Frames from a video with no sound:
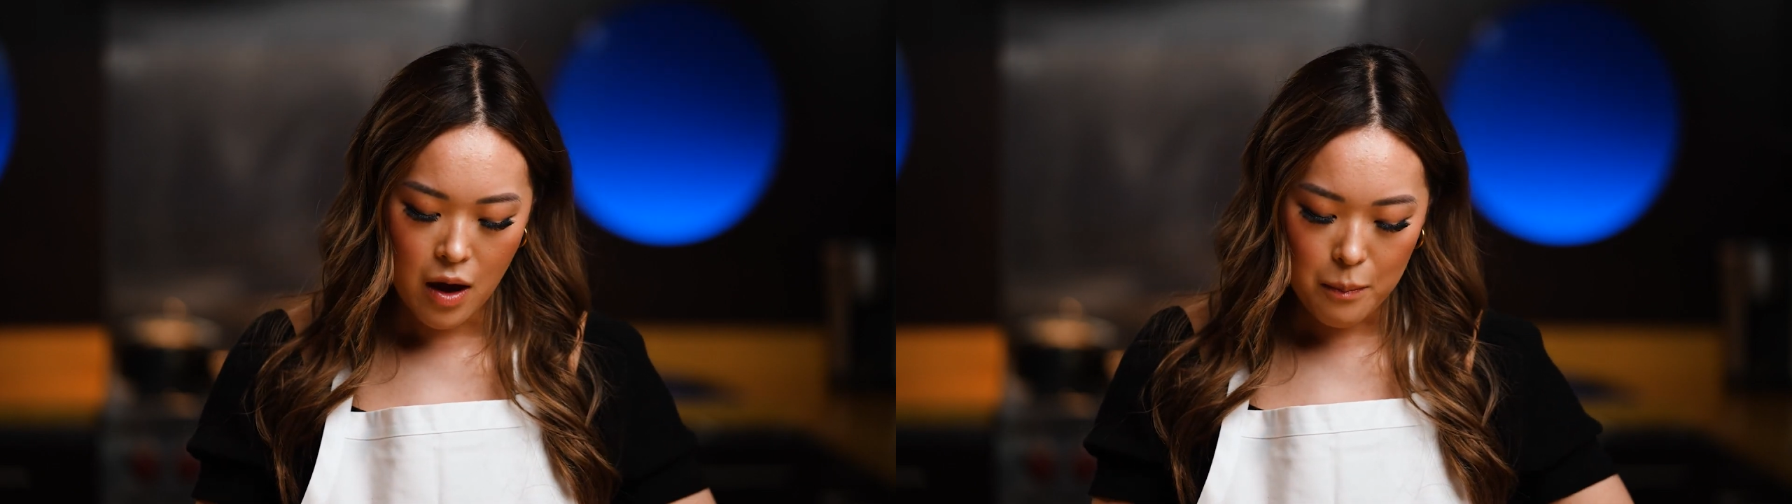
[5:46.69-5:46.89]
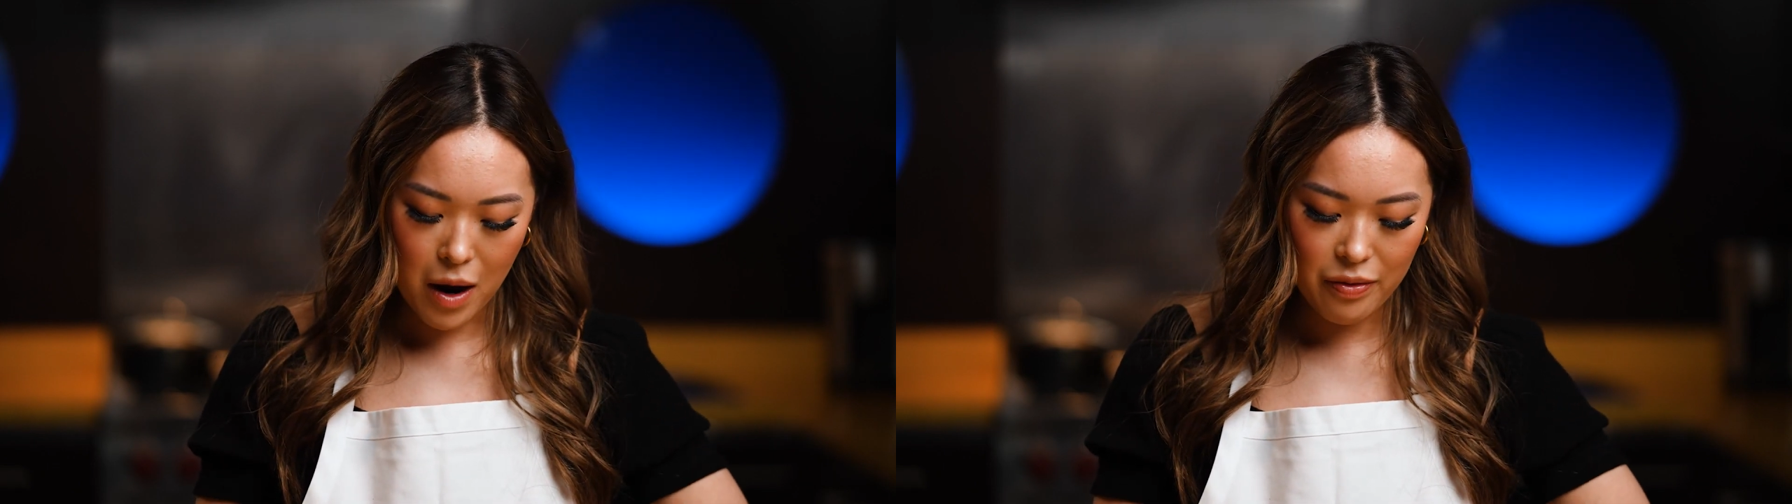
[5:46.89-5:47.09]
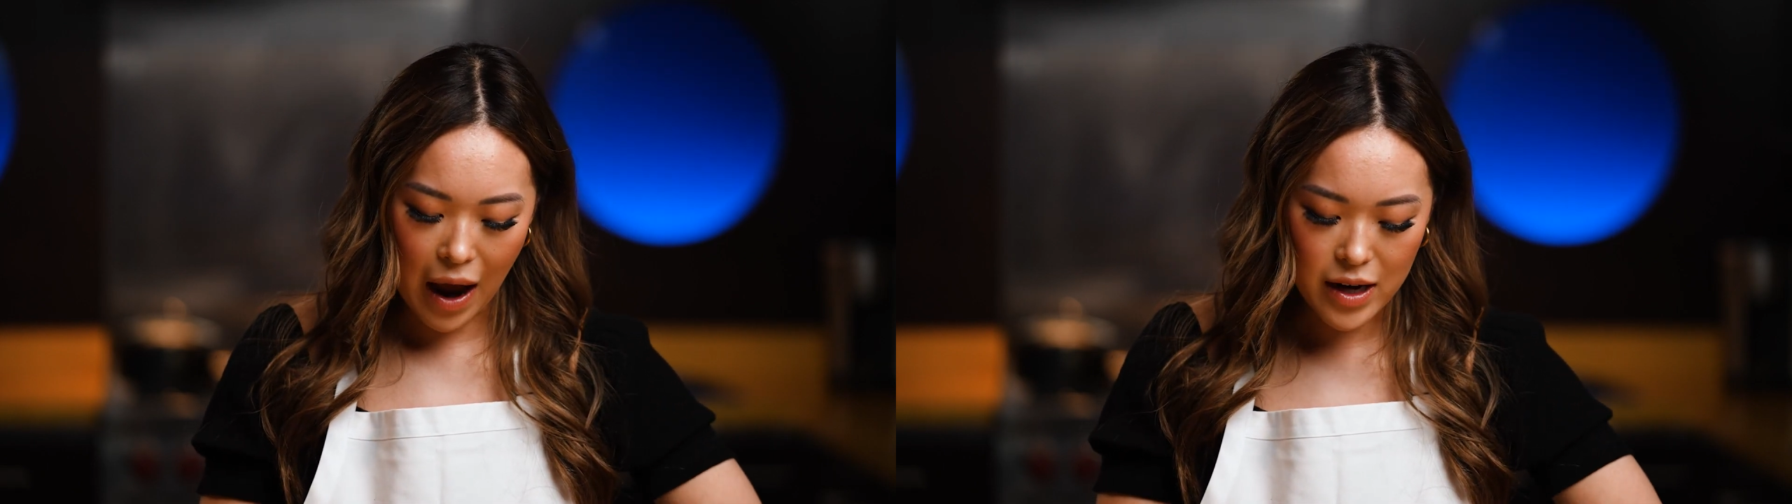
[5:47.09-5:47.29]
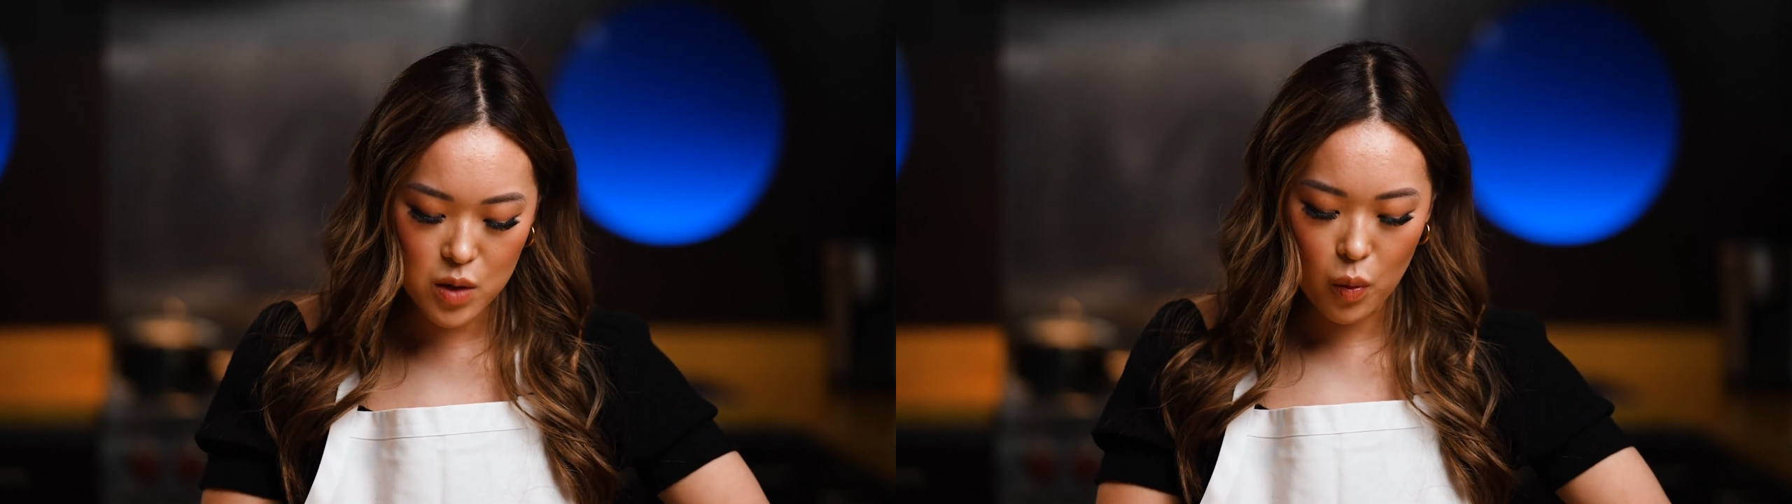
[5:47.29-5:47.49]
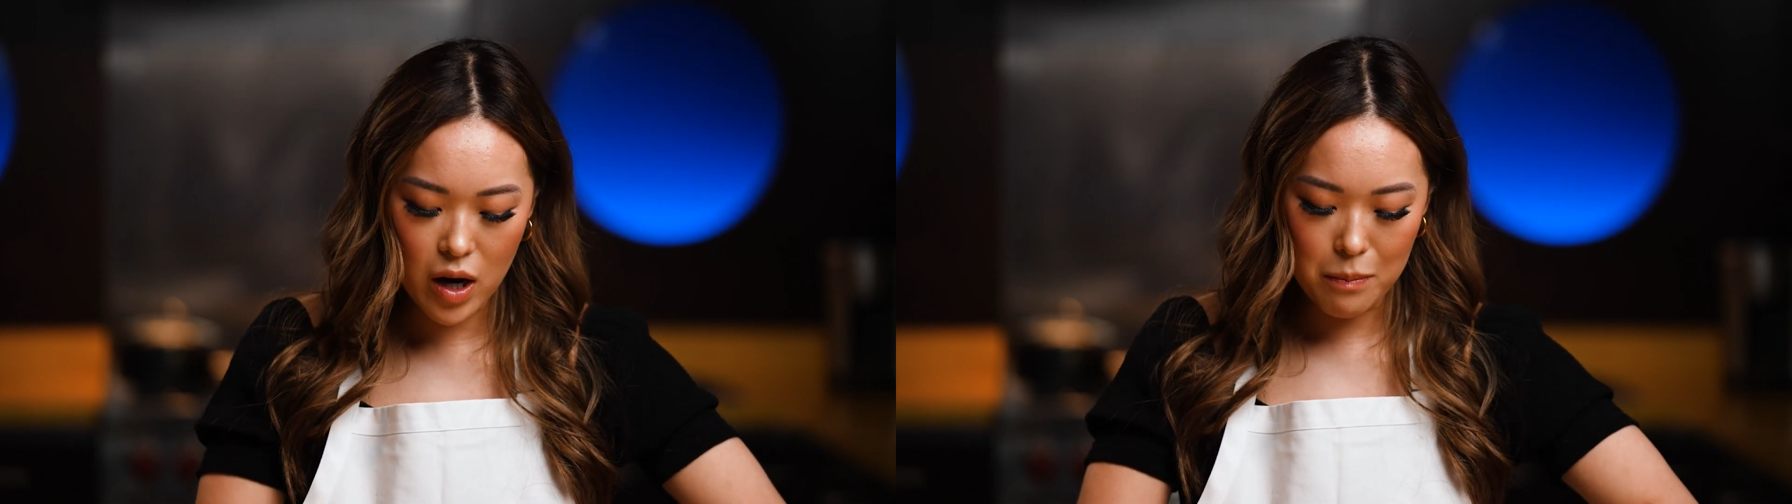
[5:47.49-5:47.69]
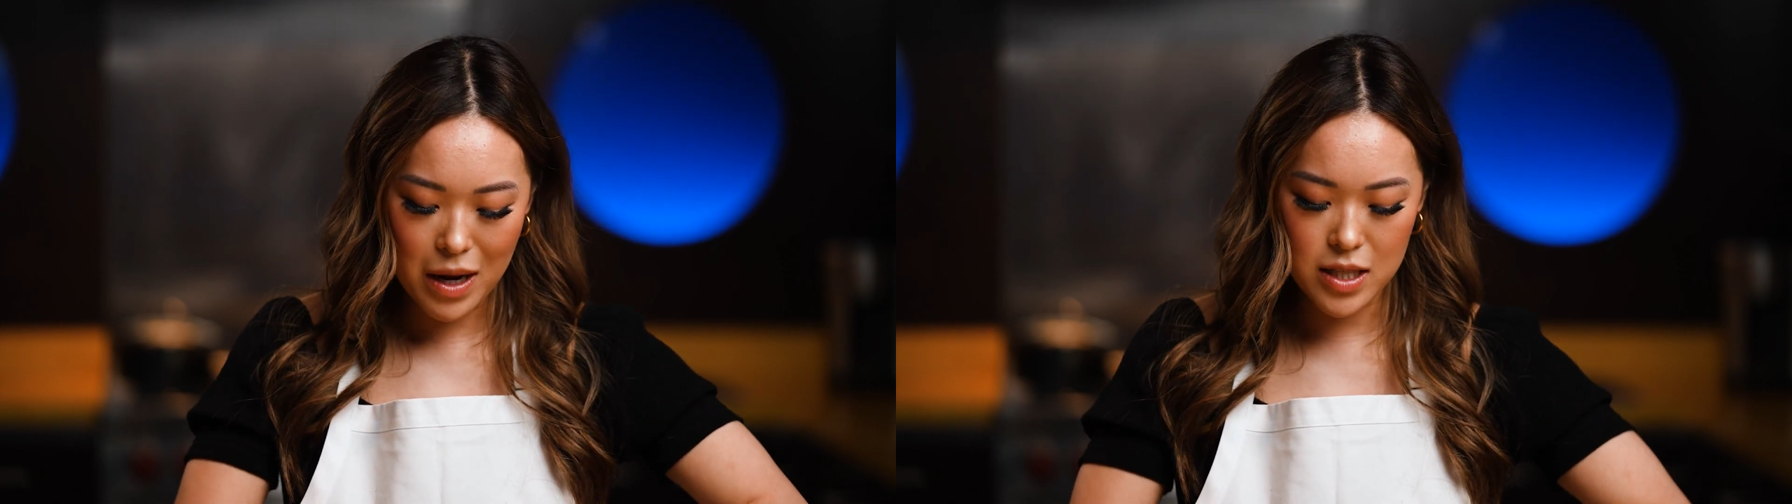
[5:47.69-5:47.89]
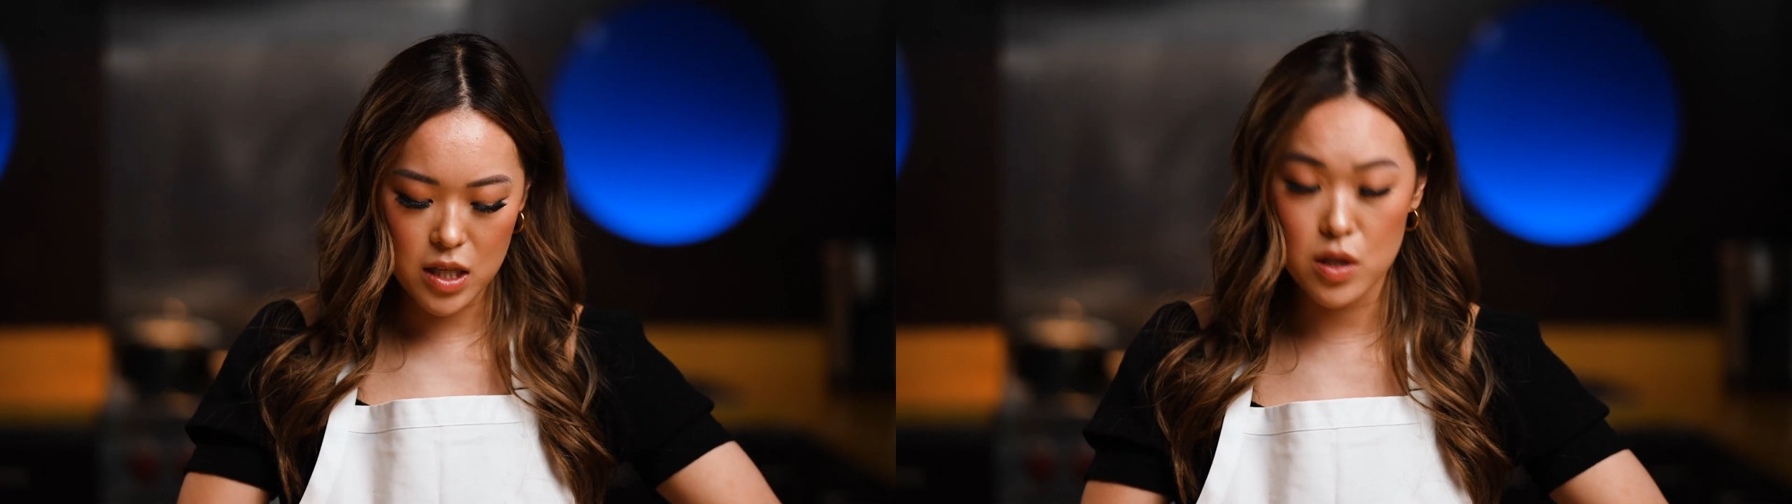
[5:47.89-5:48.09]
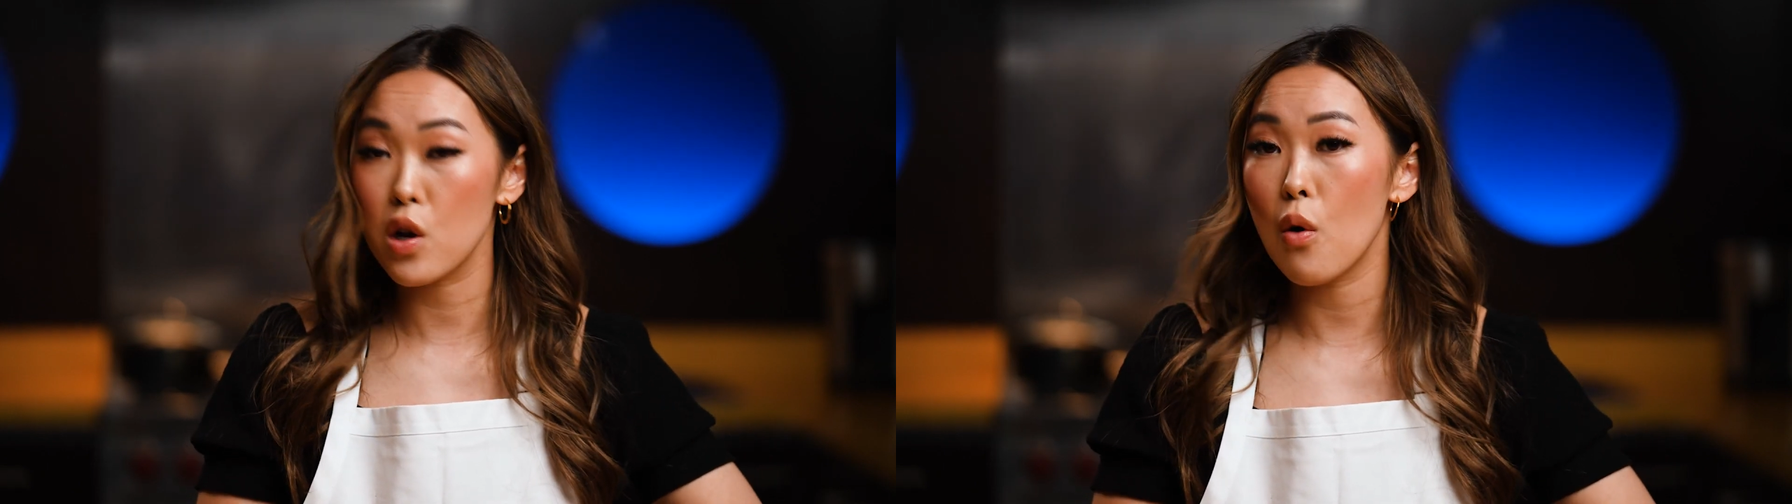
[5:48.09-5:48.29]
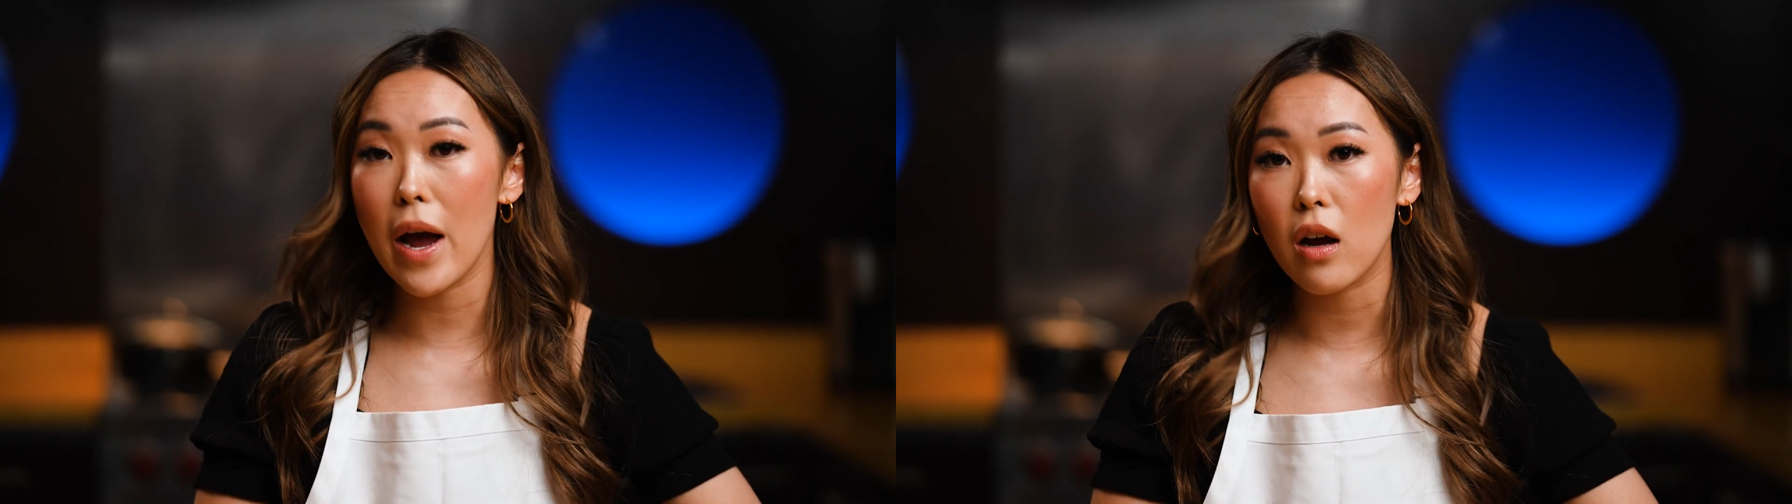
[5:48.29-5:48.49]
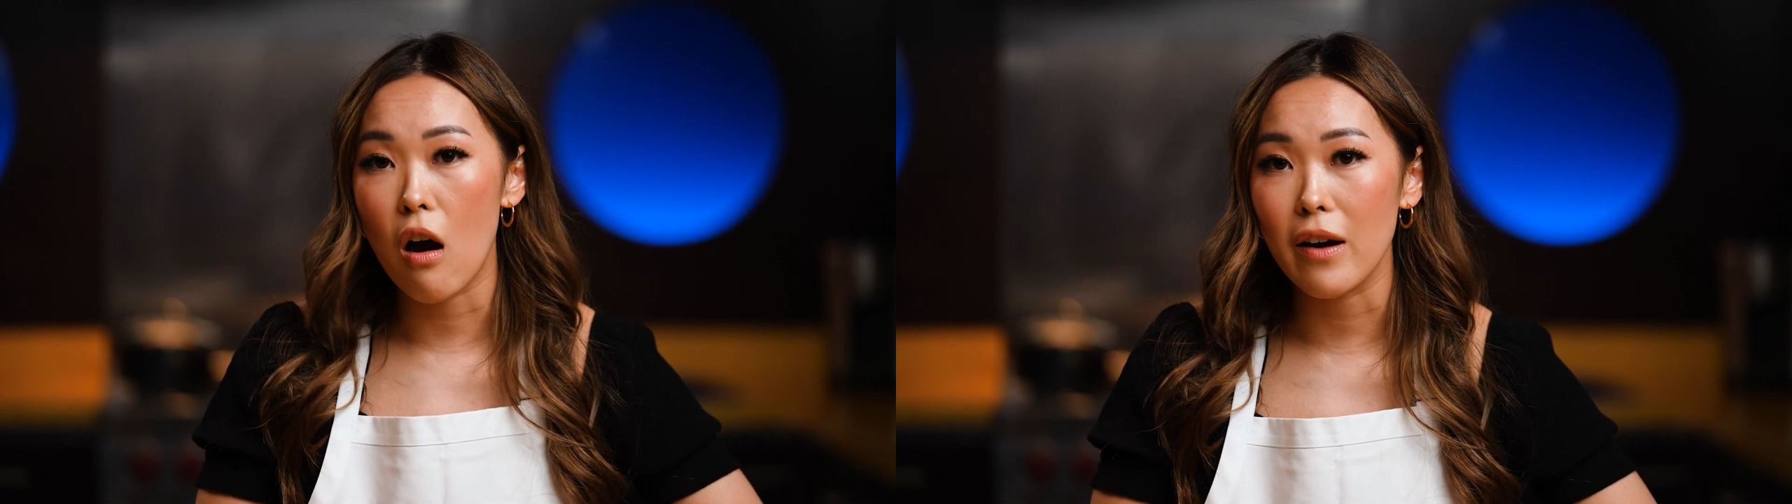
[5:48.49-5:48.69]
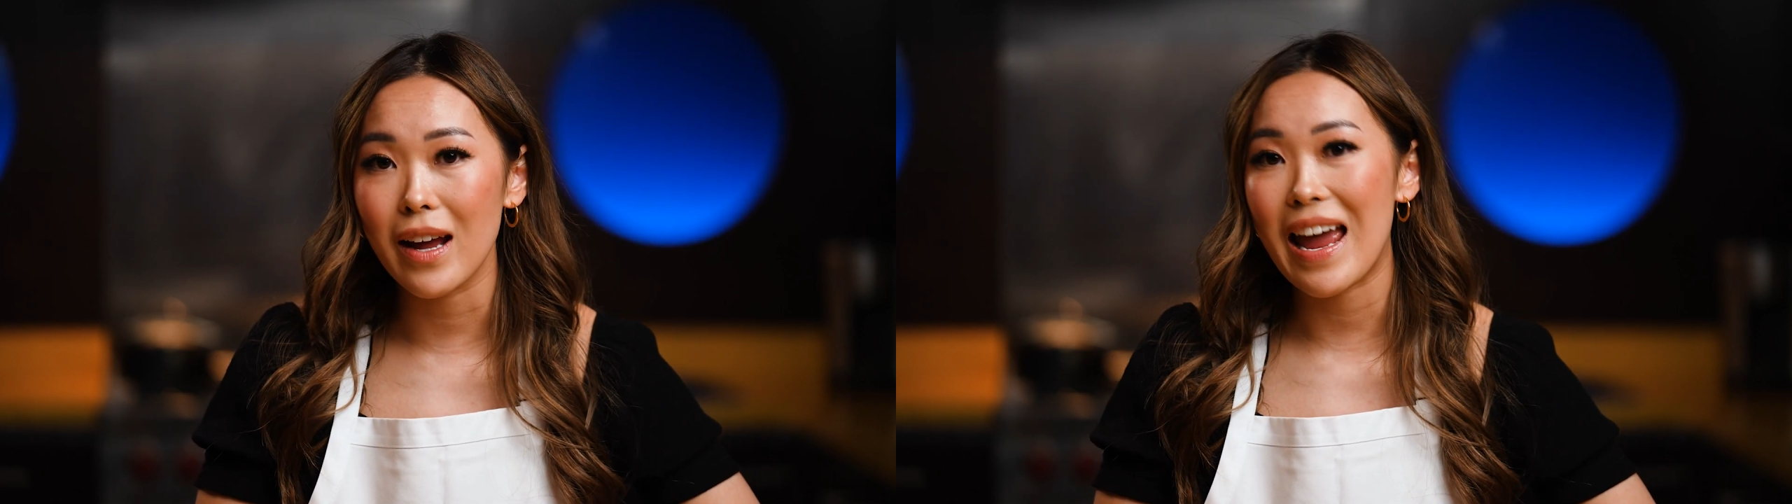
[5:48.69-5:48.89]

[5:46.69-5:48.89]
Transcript: but that is what makes it so iconic